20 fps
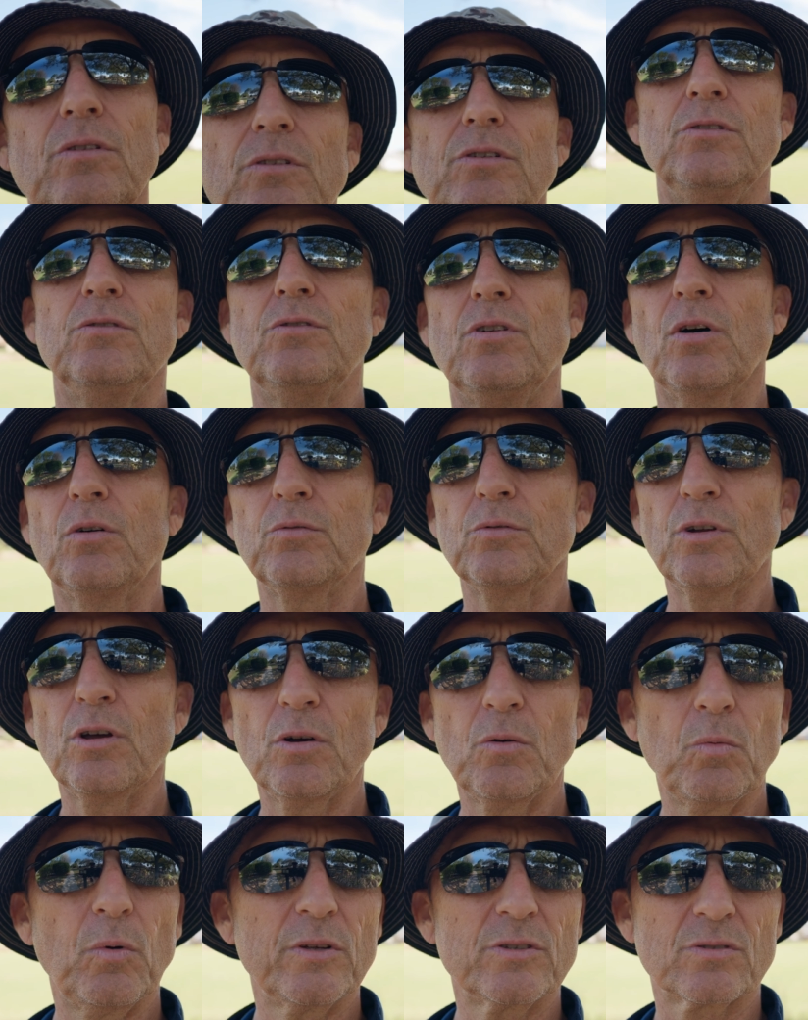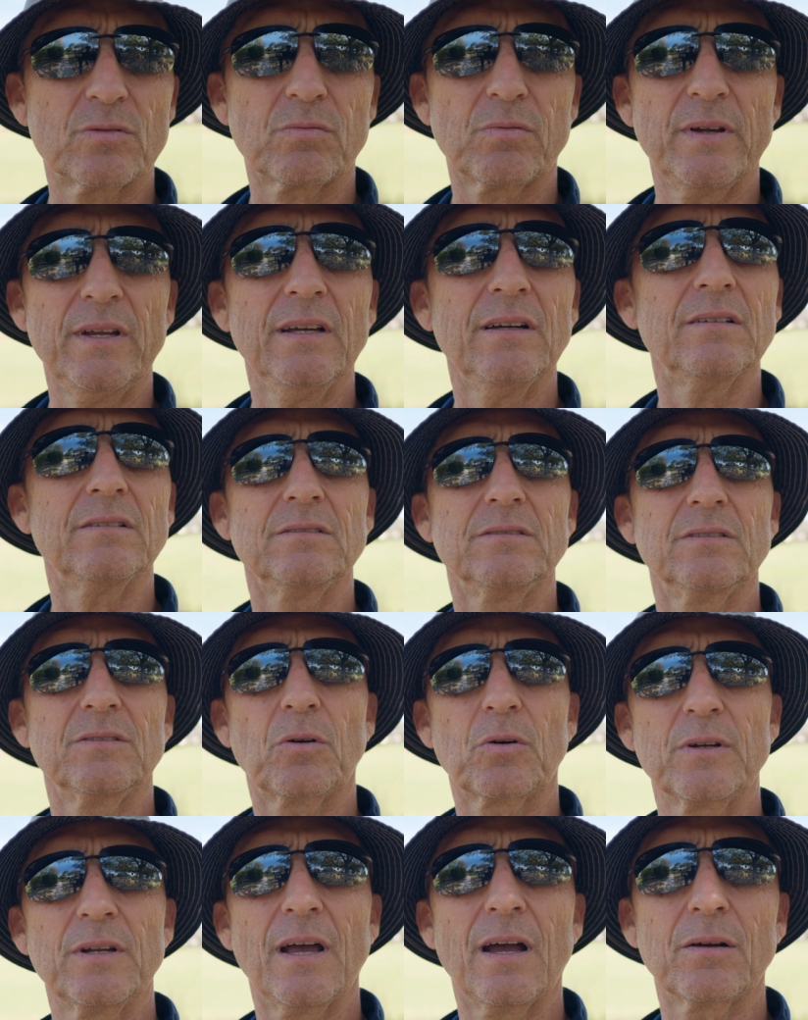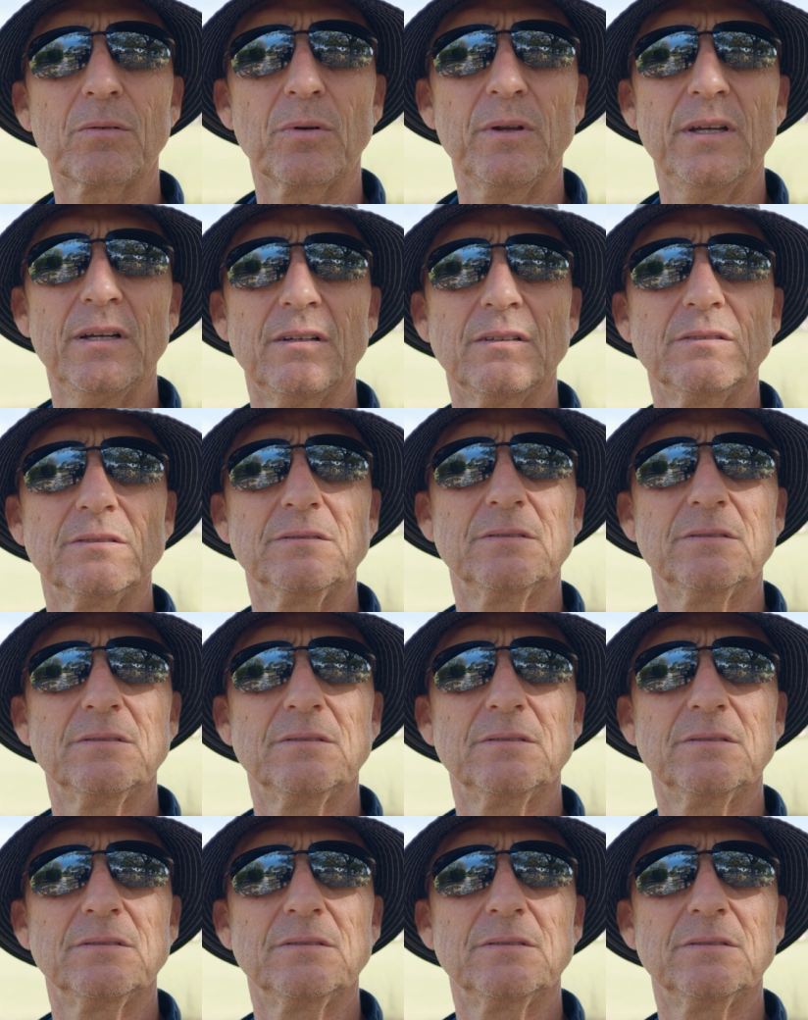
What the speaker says: you don't know what's real or not real.